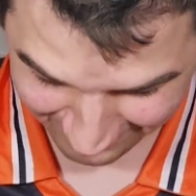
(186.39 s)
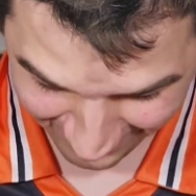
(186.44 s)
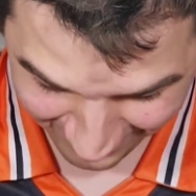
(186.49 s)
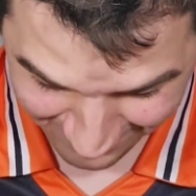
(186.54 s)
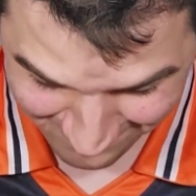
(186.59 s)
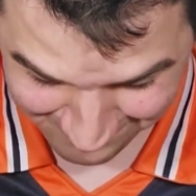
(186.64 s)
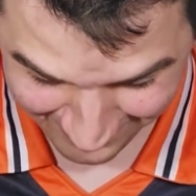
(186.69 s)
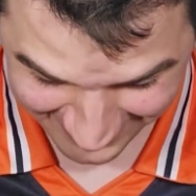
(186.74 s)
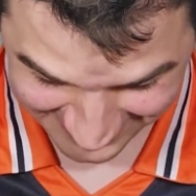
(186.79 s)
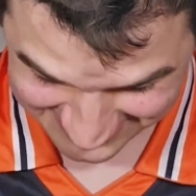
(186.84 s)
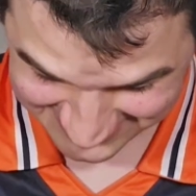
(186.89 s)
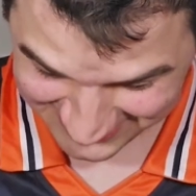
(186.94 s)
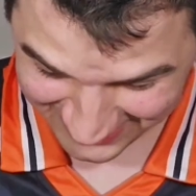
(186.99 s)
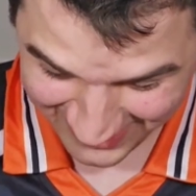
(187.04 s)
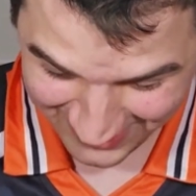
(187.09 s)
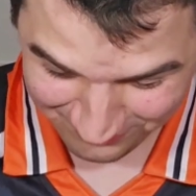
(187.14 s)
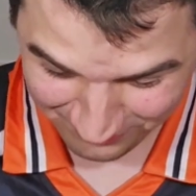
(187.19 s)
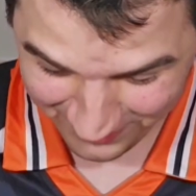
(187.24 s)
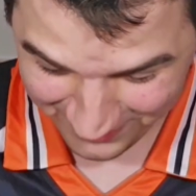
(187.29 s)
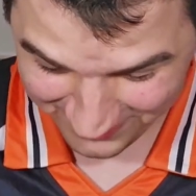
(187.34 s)
Oh my
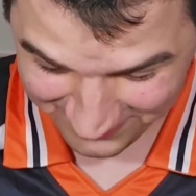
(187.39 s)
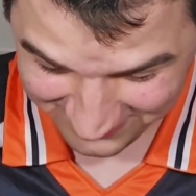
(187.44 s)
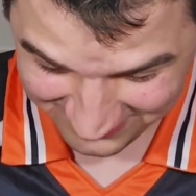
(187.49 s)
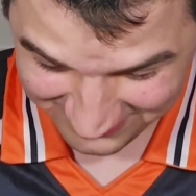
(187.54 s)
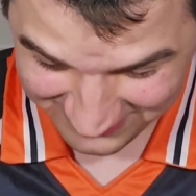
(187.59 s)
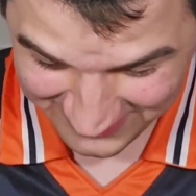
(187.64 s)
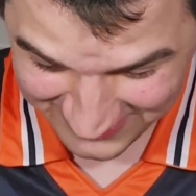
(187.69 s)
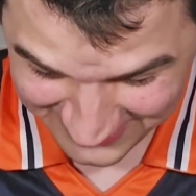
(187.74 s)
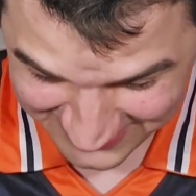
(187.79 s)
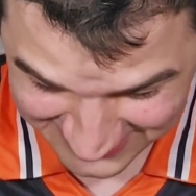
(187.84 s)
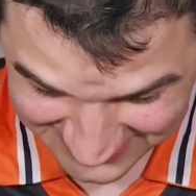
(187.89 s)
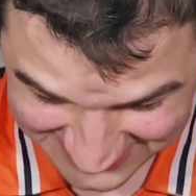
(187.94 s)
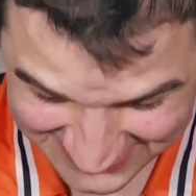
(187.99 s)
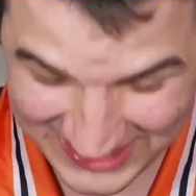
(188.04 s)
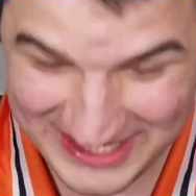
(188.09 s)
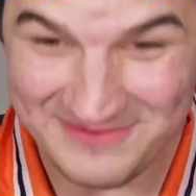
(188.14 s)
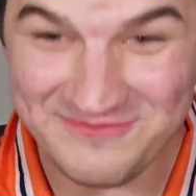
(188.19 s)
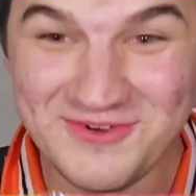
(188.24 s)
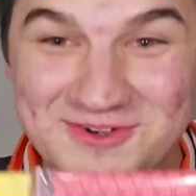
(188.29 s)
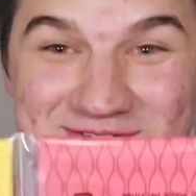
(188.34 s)
god, what are these? They
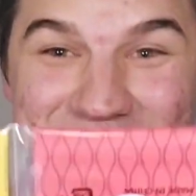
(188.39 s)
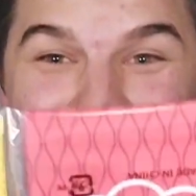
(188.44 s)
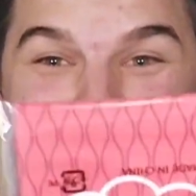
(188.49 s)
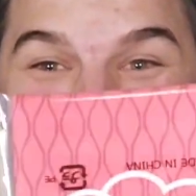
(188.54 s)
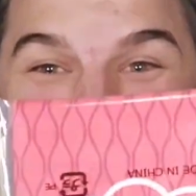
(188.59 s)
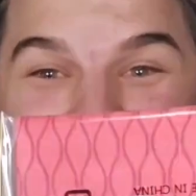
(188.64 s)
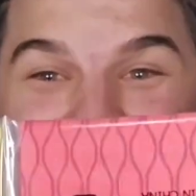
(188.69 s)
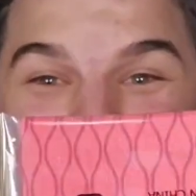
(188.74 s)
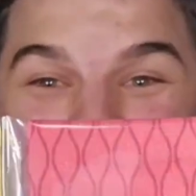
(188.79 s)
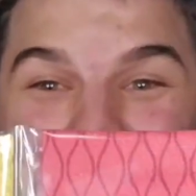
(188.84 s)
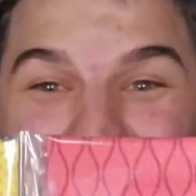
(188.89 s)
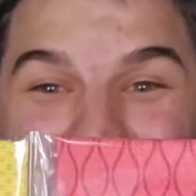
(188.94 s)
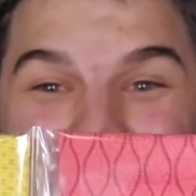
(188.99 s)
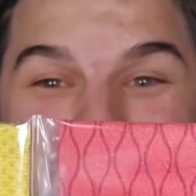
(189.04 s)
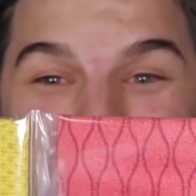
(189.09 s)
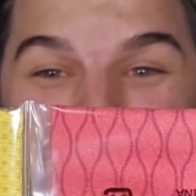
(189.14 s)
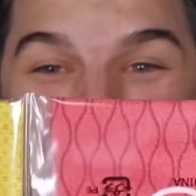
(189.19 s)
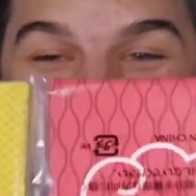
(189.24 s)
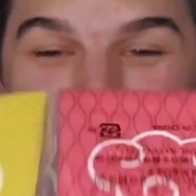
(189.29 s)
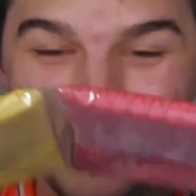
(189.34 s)
even come with cute
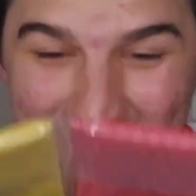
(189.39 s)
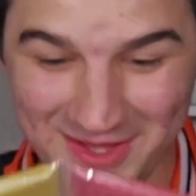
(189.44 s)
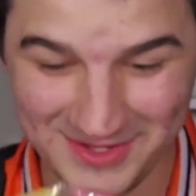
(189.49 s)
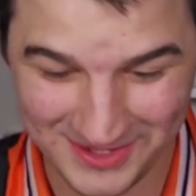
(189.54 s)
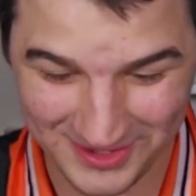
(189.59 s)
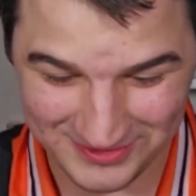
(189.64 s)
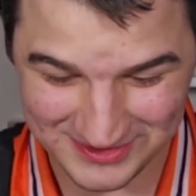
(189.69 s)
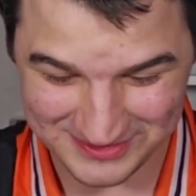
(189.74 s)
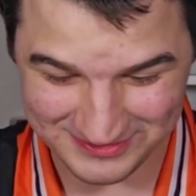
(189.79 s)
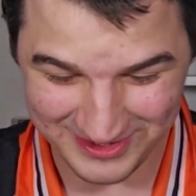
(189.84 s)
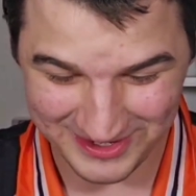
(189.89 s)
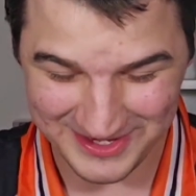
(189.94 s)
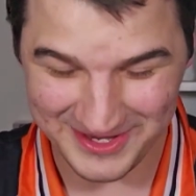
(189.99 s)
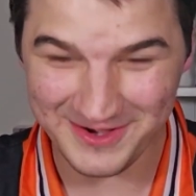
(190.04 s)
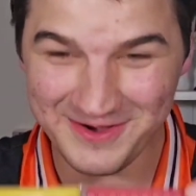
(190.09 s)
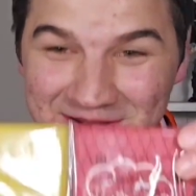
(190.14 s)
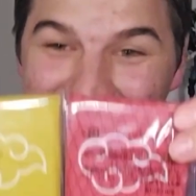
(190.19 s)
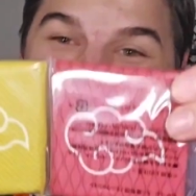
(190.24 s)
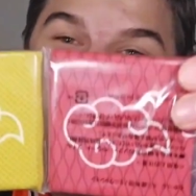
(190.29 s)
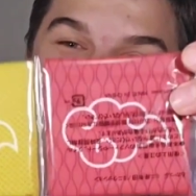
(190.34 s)
little pillows right
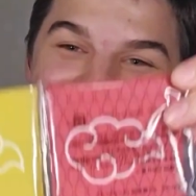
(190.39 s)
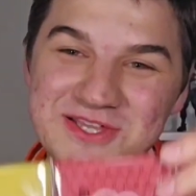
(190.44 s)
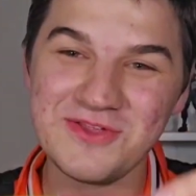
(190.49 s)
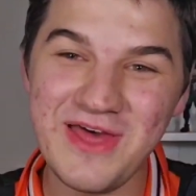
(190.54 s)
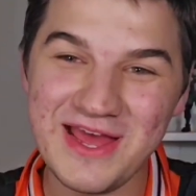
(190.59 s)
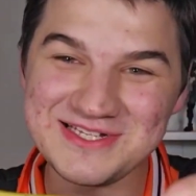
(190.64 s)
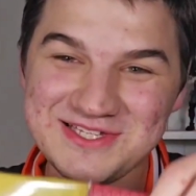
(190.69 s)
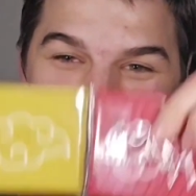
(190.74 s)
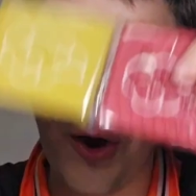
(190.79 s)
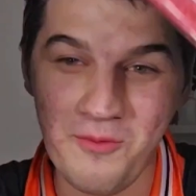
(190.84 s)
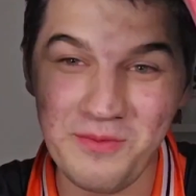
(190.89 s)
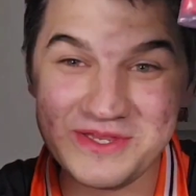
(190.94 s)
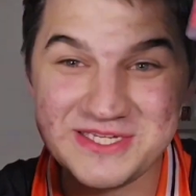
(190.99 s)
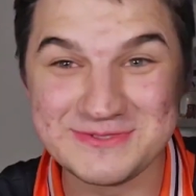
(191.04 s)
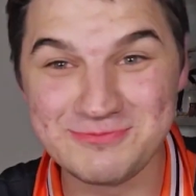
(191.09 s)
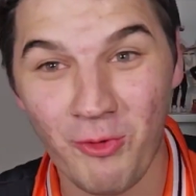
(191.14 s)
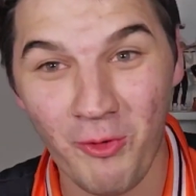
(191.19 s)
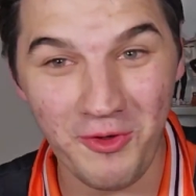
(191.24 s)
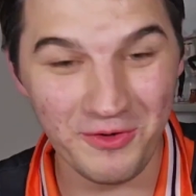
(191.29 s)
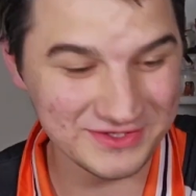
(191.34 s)
here. So that totally
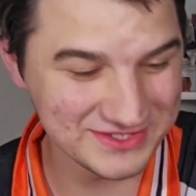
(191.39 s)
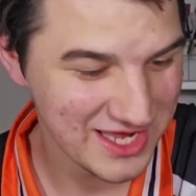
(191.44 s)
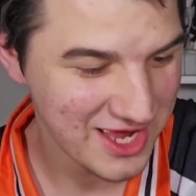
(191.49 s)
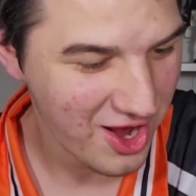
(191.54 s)
spoils